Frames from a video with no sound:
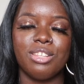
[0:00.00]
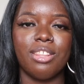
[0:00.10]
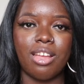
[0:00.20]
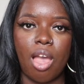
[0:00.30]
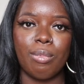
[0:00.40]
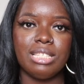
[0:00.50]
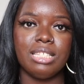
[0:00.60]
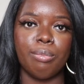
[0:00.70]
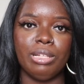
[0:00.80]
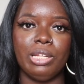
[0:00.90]
in the comments
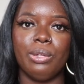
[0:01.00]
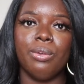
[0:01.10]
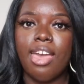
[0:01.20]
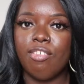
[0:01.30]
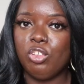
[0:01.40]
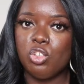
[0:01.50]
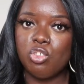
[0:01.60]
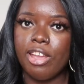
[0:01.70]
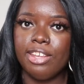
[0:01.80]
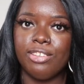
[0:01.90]
down below. Have you
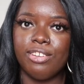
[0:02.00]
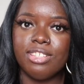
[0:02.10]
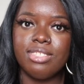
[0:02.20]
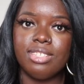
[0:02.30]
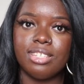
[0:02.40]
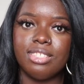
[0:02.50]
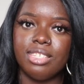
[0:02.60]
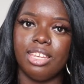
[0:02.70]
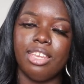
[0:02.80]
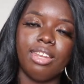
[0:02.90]
tried unit
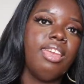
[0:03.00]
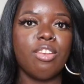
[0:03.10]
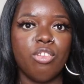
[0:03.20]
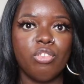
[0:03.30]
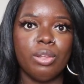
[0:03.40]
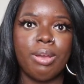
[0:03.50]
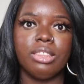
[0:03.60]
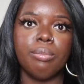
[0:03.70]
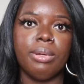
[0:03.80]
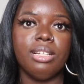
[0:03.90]
16? How do you feel about
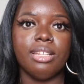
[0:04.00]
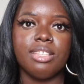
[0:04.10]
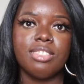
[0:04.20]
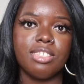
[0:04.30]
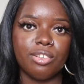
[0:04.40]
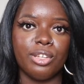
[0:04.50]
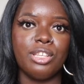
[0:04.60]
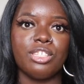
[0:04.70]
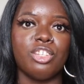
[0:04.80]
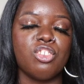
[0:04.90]
the Butta Lace
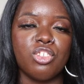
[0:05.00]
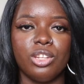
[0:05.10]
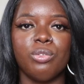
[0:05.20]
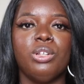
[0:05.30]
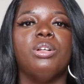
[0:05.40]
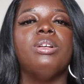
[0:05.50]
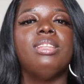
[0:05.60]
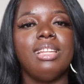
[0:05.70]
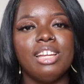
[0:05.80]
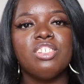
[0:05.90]
series in general?
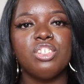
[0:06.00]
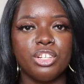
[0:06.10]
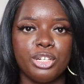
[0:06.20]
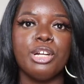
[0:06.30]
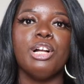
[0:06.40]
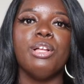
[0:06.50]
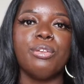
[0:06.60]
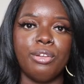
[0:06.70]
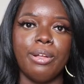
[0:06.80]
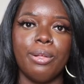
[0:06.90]
Let your
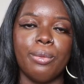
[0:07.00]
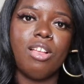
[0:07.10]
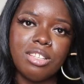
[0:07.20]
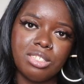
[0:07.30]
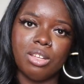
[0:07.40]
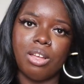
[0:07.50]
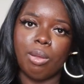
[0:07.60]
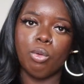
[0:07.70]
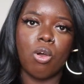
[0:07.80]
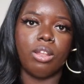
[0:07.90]
girl know. Also,
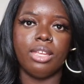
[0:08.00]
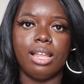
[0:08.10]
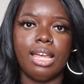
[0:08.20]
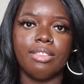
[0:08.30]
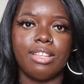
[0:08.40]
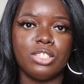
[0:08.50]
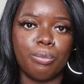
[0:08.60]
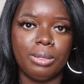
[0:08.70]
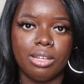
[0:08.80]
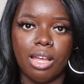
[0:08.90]
I'm calling y'all out that
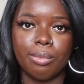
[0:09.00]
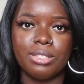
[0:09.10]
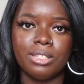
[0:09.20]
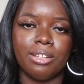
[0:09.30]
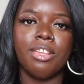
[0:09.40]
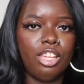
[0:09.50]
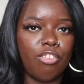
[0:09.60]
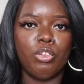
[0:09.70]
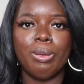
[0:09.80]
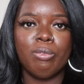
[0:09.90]
don't be commenting.
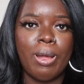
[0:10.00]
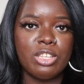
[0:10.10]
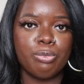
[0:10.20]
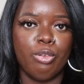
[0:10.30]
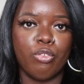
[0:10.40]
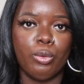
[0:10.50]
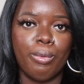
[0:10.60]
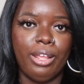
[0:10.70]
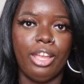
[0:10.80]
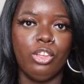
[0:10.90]
If you've been watching me for a
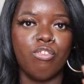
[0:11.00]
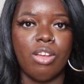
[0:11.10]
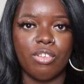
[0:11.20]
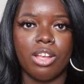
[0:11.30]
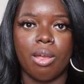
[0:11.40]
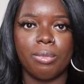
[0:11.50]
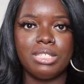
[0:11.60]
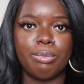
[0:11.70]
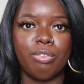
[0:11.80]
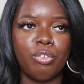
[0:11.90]
minute and you've never
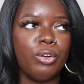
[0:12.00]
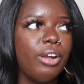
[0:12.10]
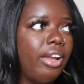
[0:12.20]
commented before,